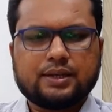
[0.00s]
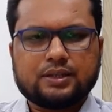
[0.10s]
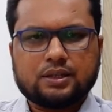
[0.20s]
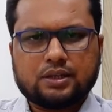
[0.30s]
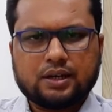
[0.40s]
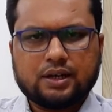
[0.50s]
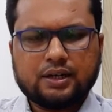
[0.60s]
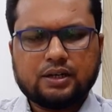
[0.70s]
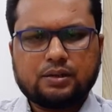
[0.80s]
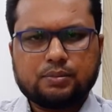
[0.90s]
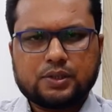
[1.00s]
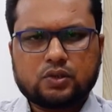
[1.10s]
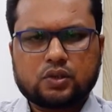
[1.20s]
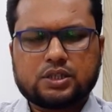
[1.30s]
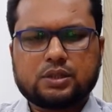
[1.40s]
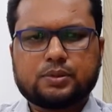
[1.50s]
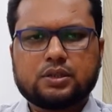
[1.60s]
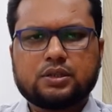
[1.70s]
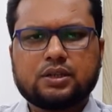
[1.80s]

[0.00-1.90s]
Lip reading: The third misconception